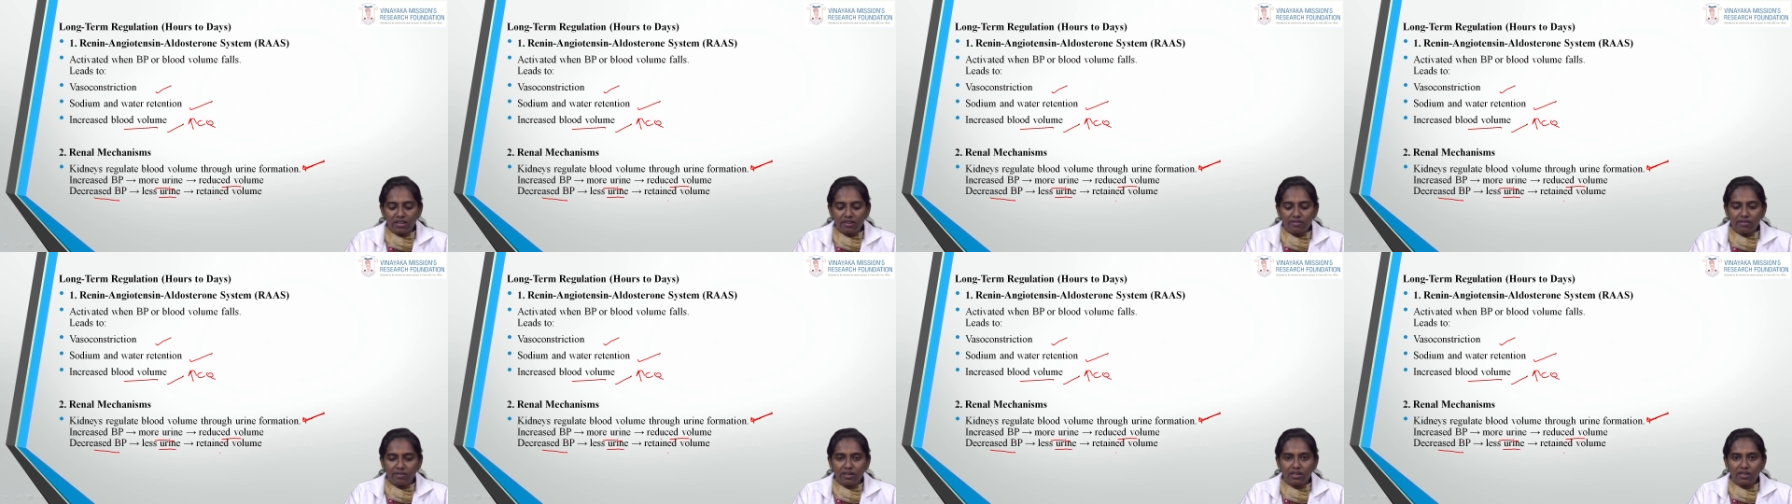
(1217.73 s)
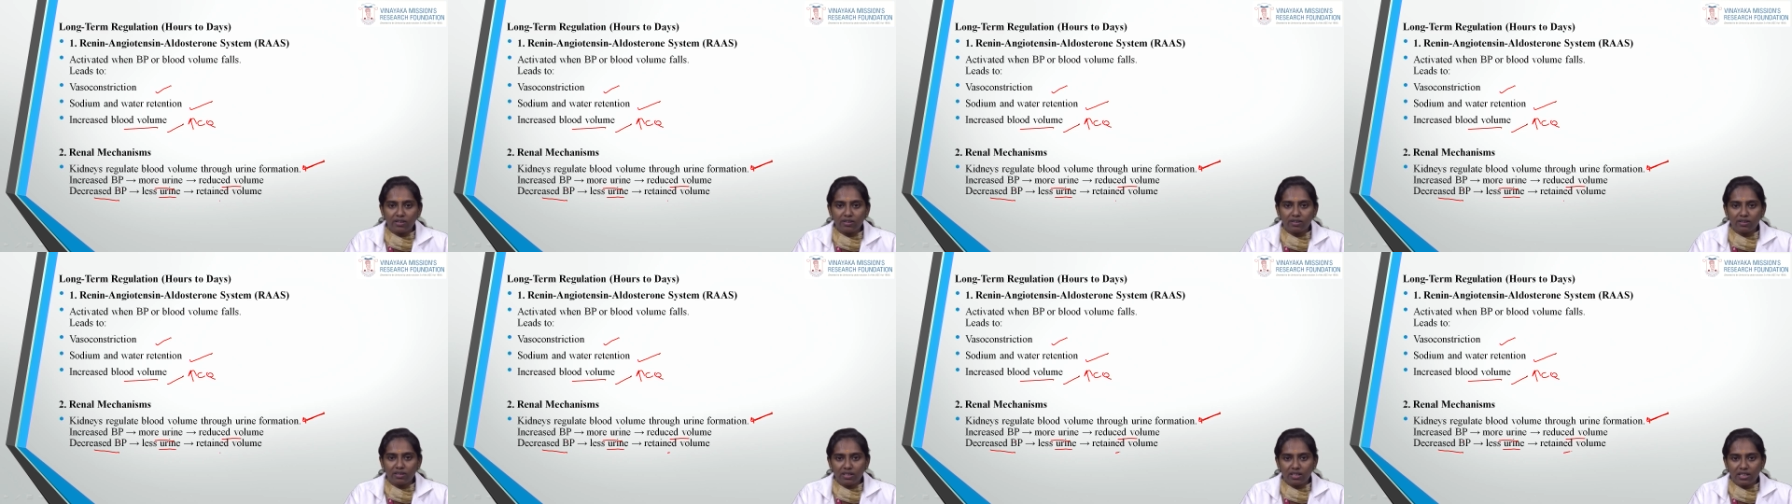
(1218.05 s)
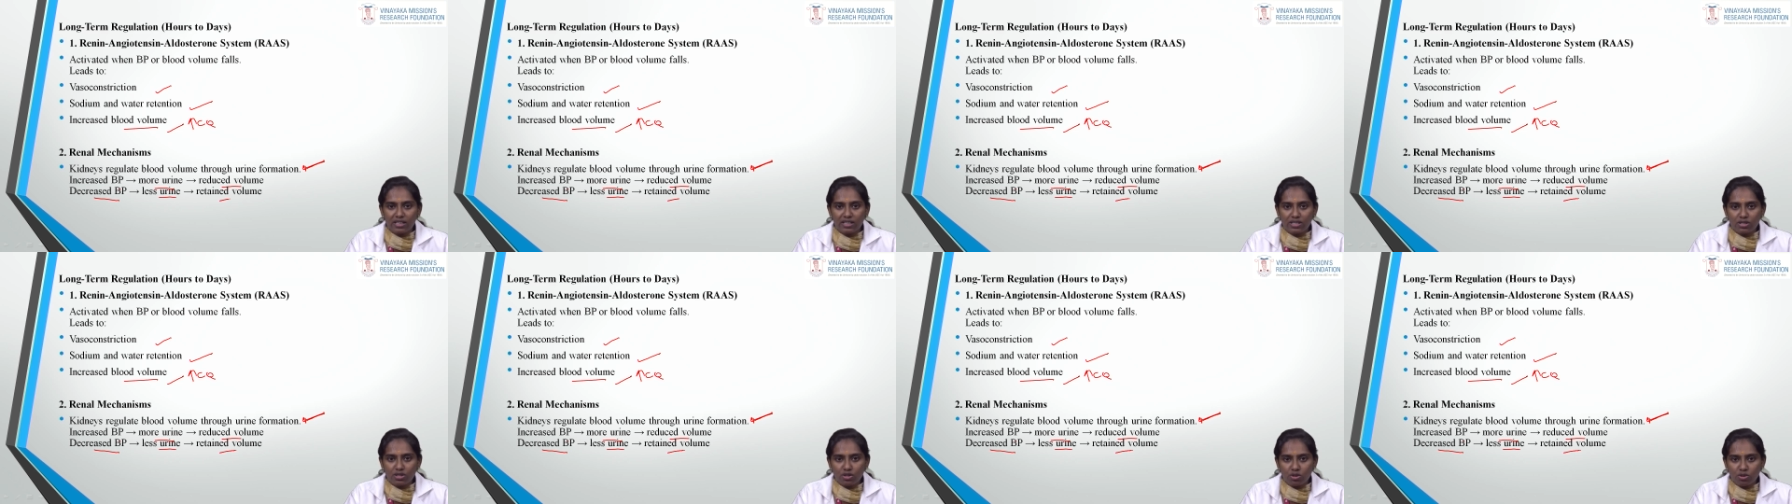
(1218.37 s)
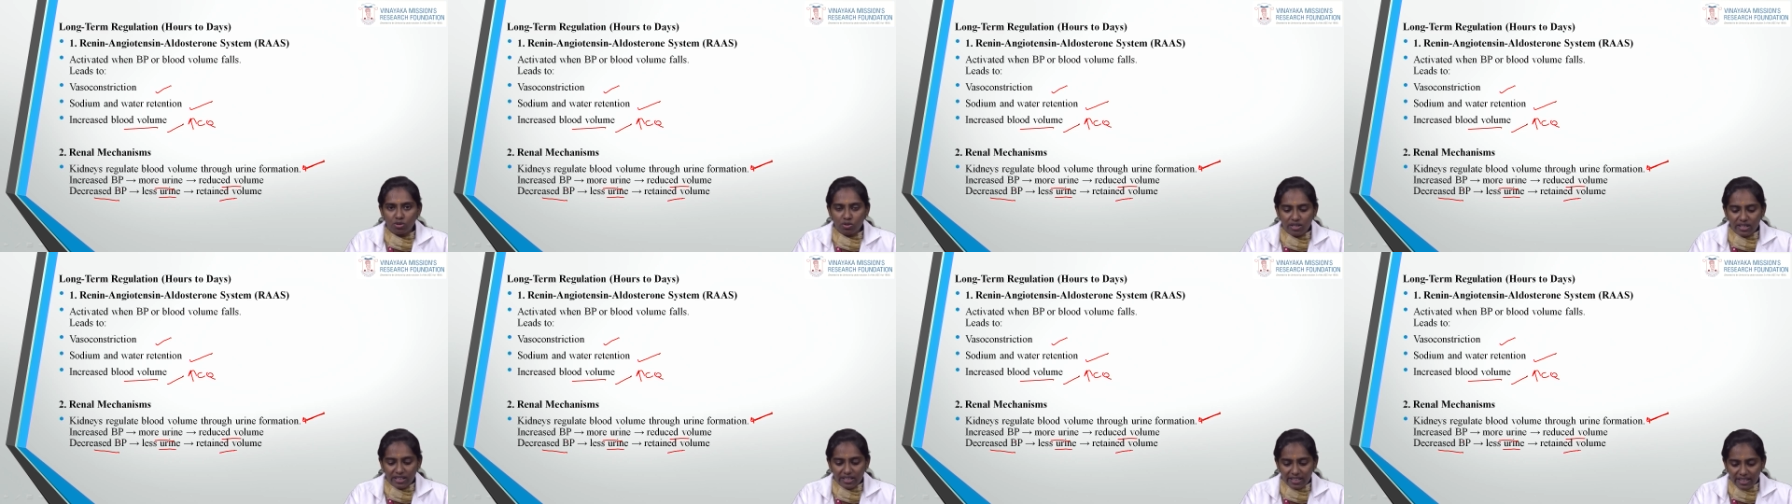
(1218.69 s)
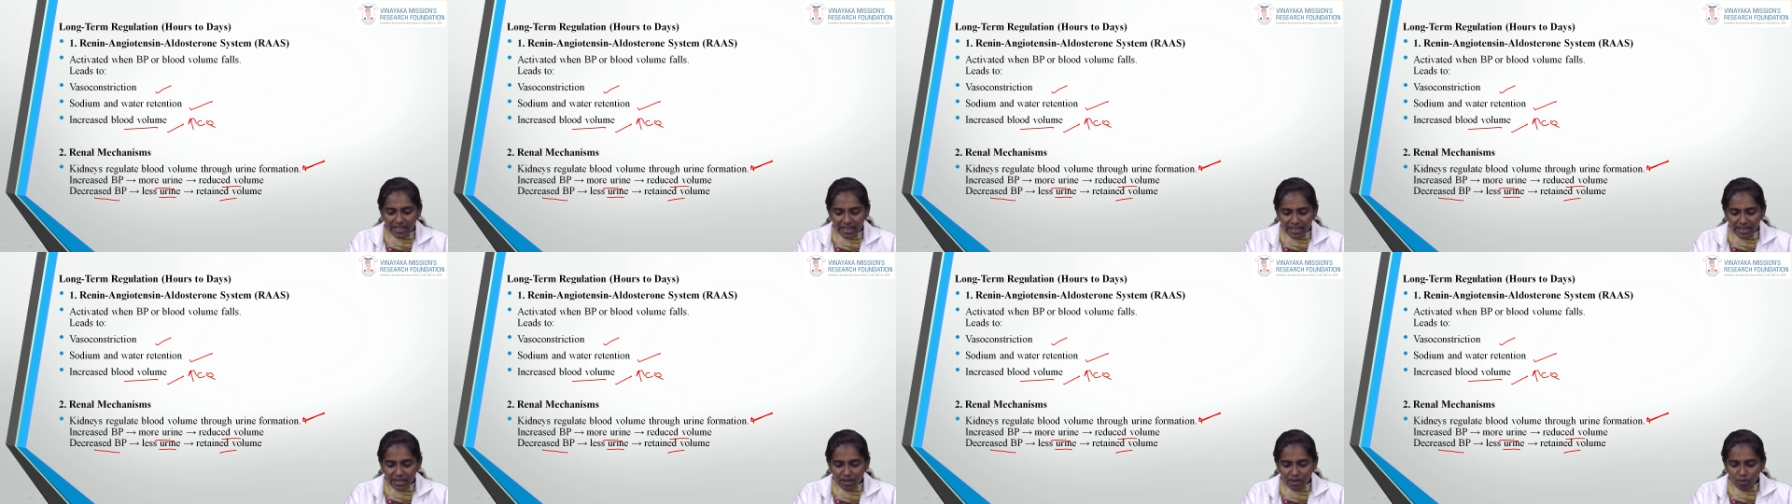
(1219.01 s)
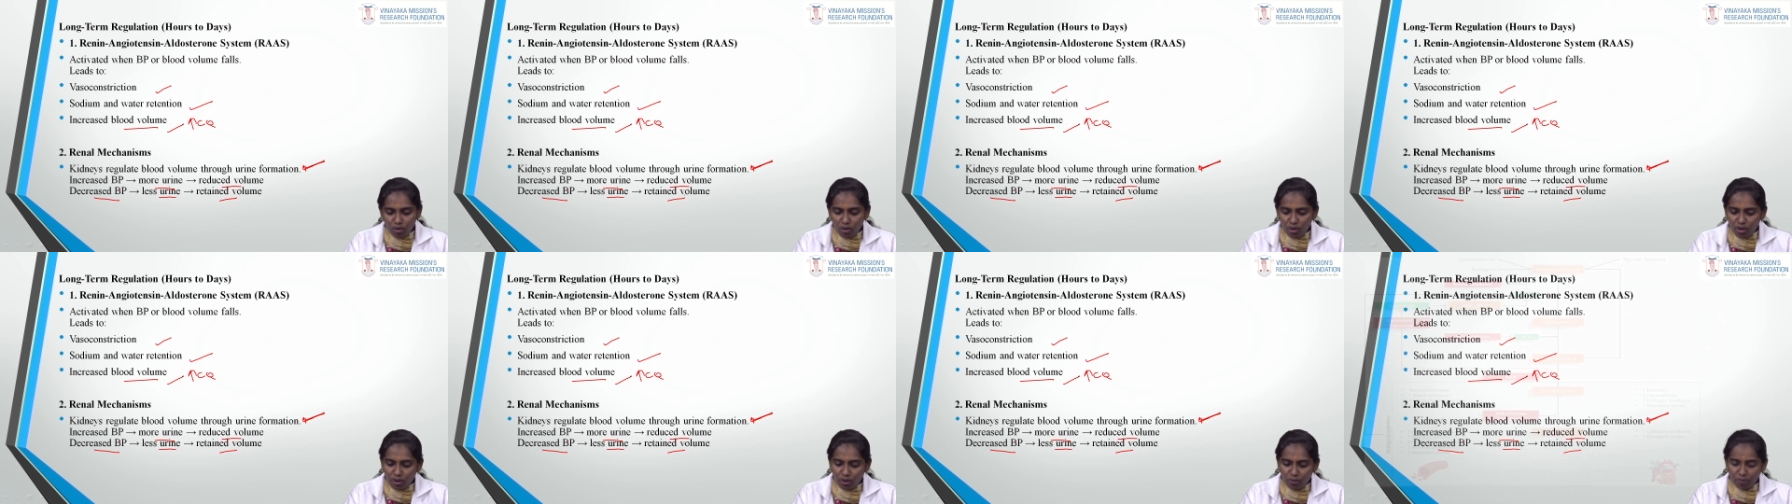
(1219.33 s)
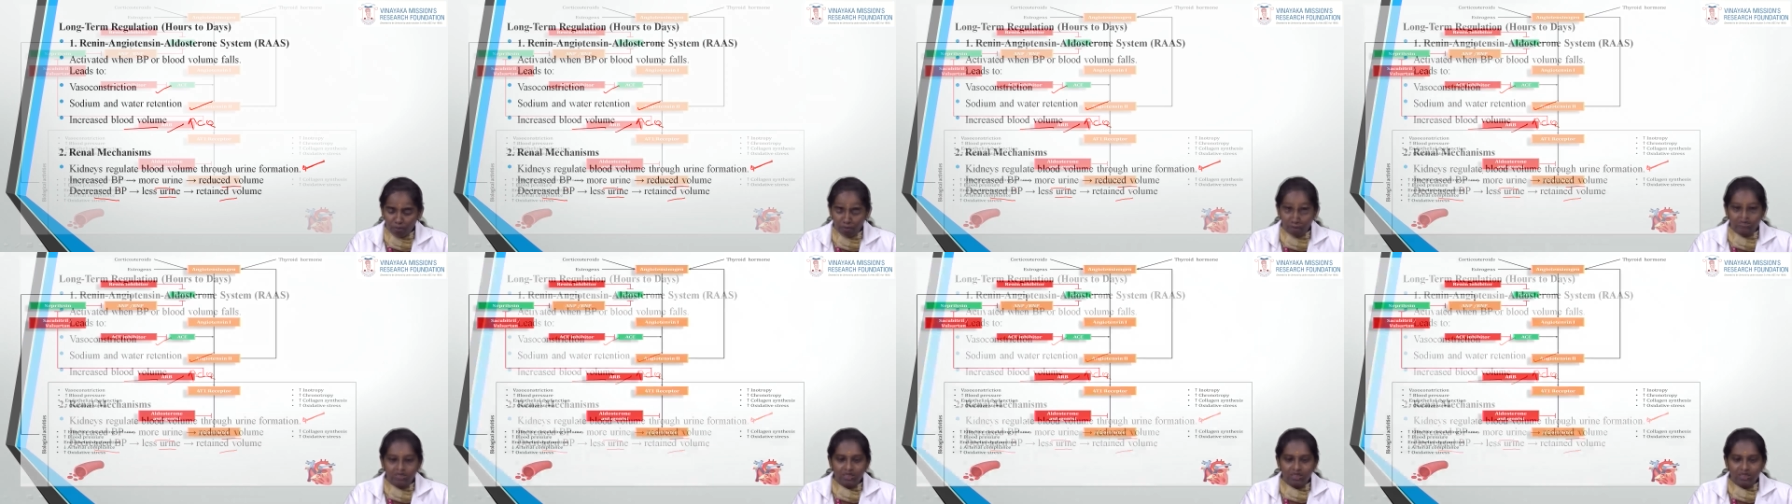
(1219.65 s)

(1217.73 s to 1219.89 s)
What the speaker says: that will lead to retained volume.